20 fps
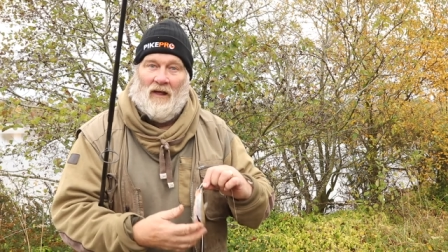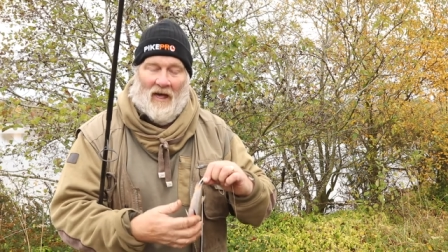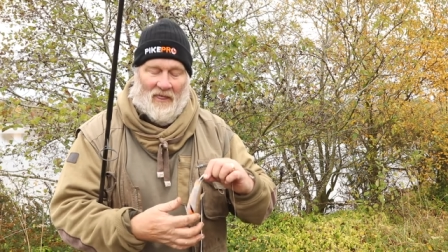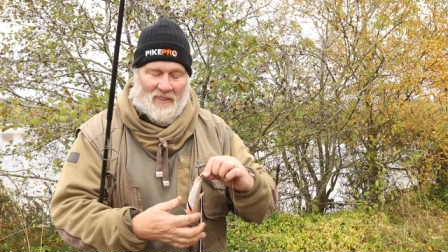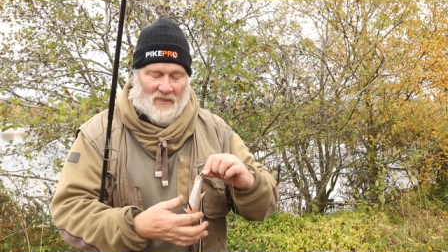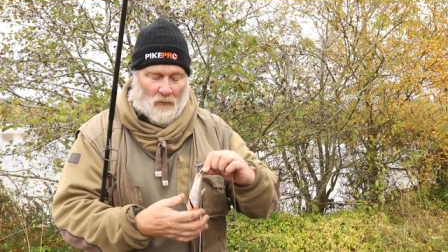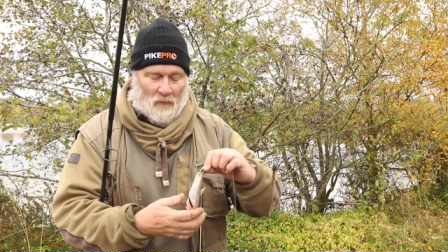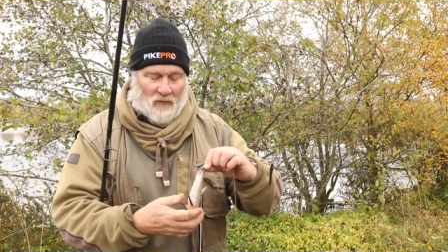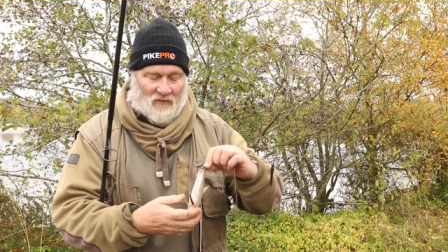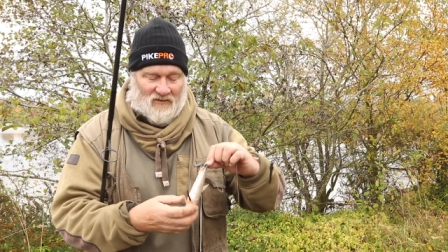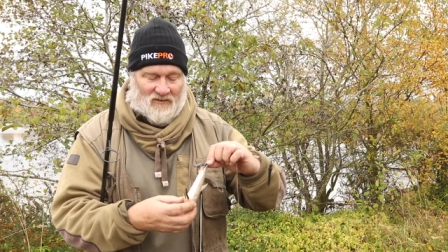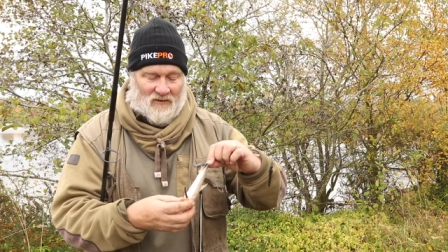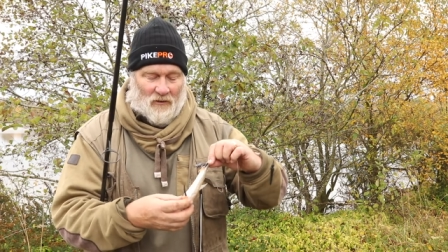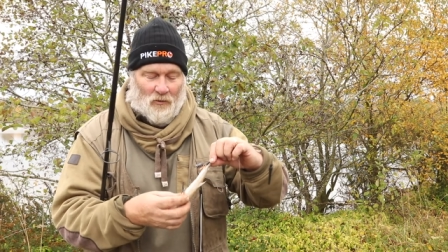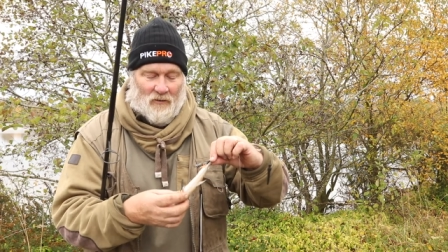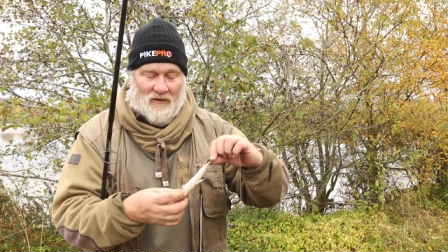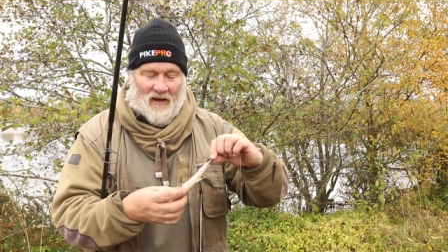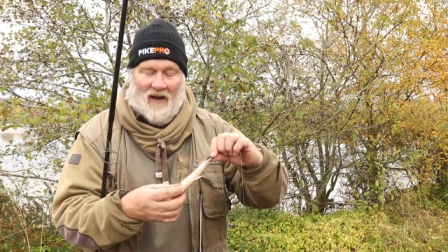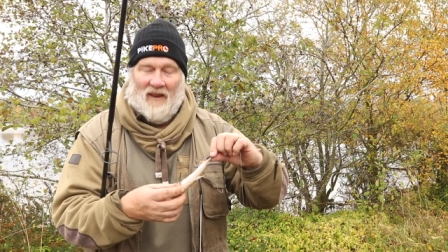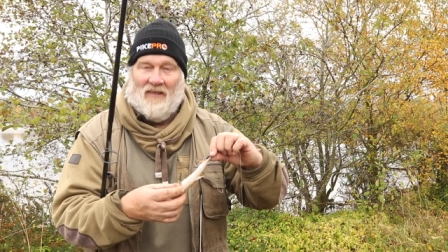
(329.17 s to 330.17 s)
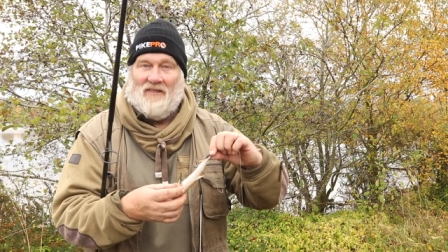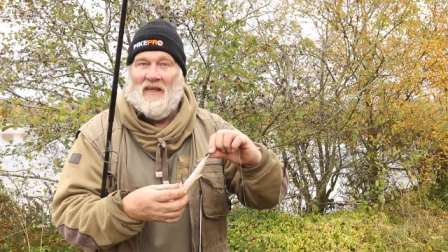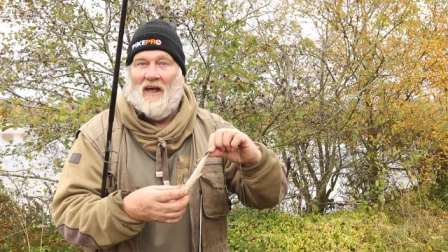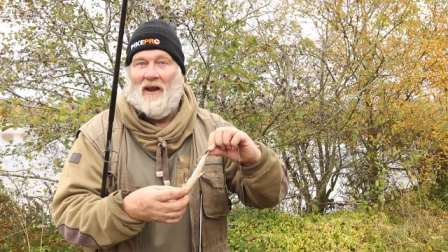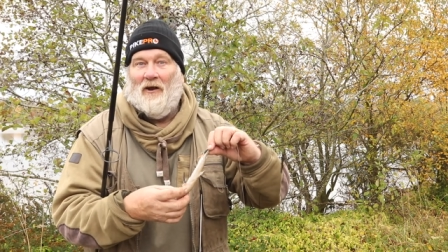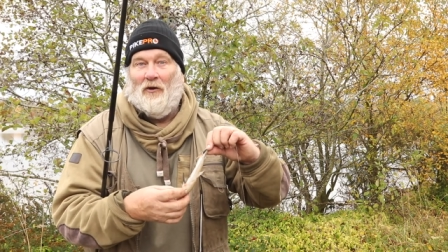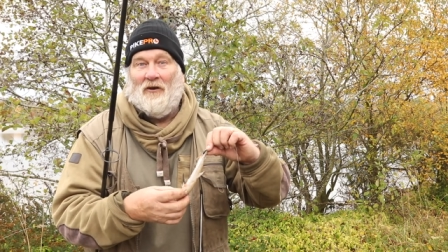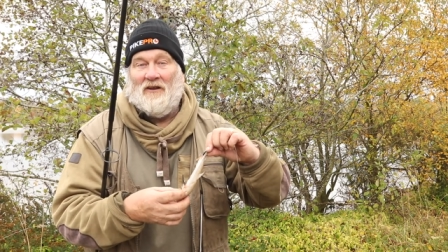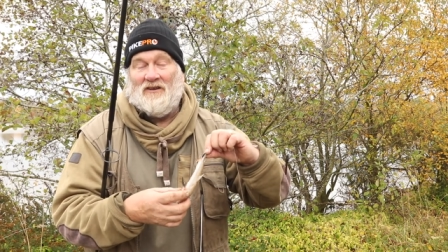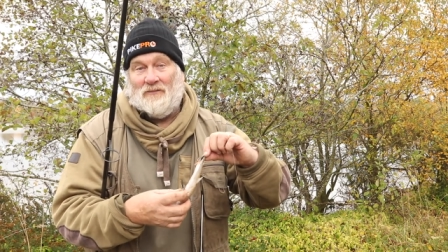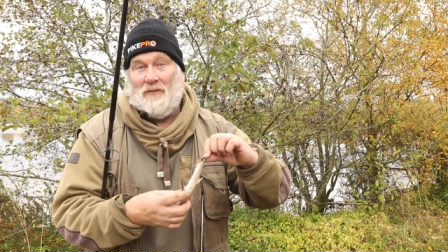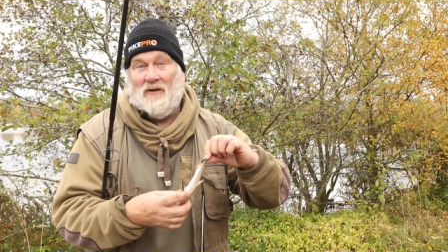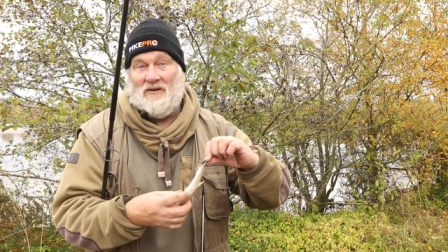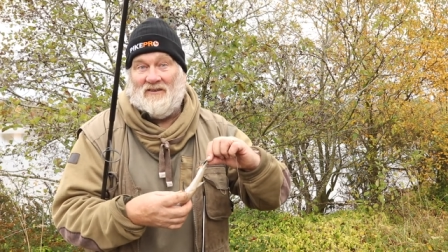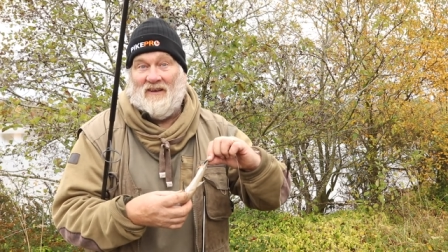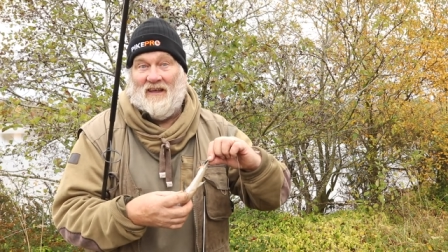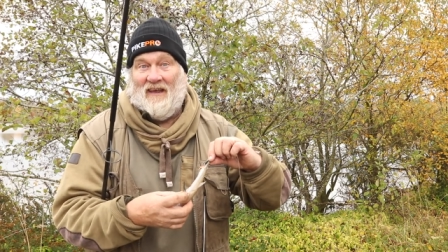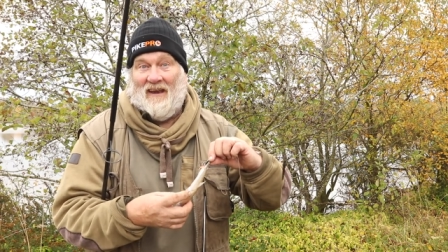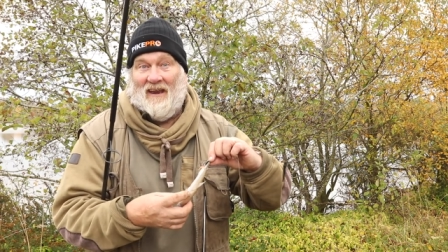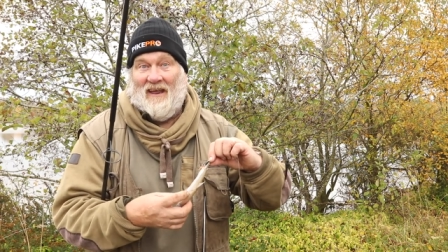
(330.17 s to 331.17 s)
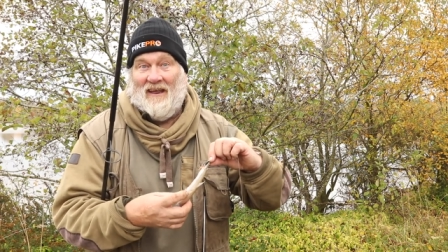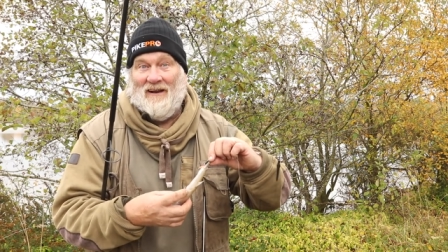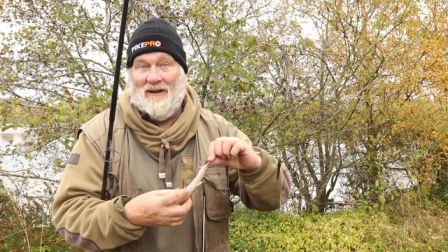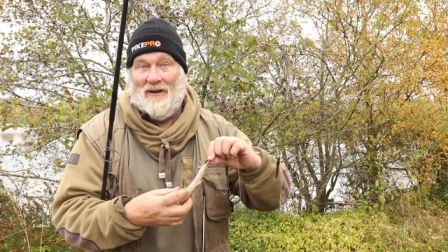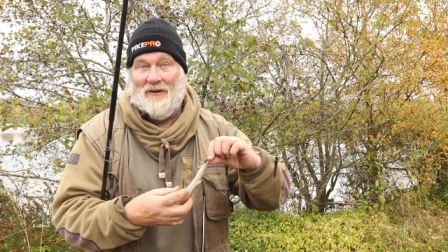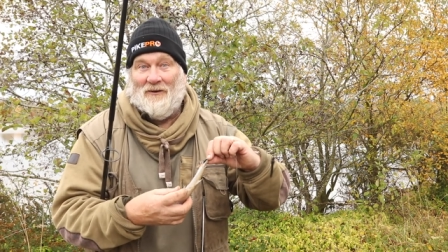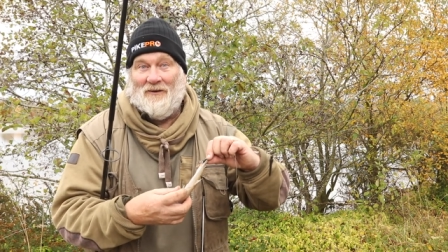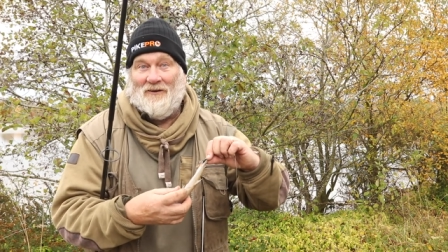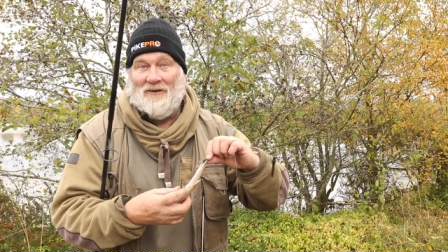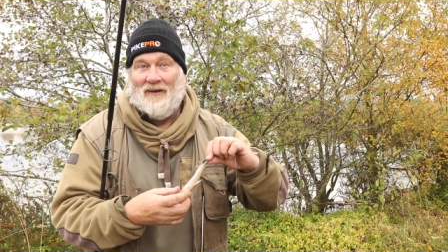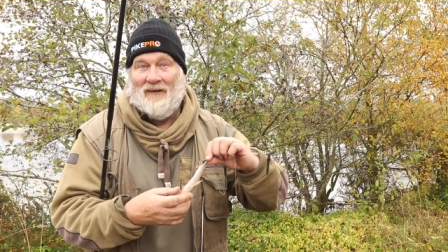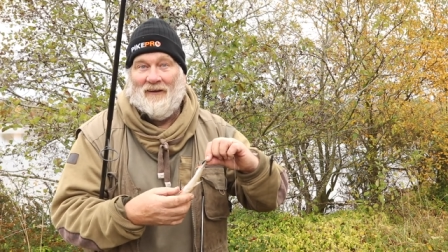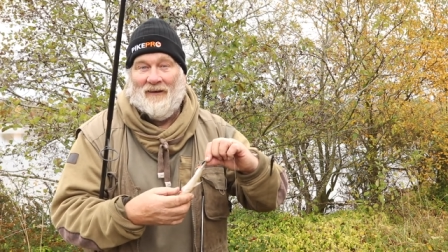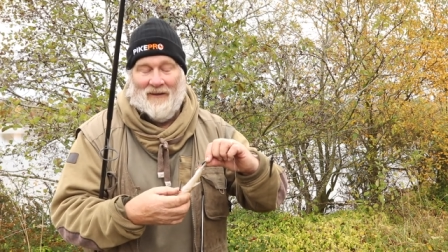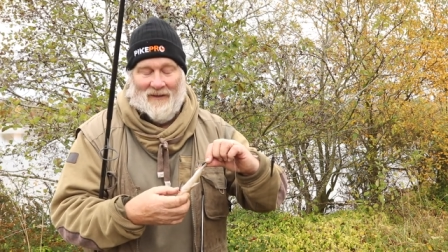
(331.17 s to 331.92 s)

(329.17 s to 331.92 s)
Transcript: I think we still carried that on, especially in England.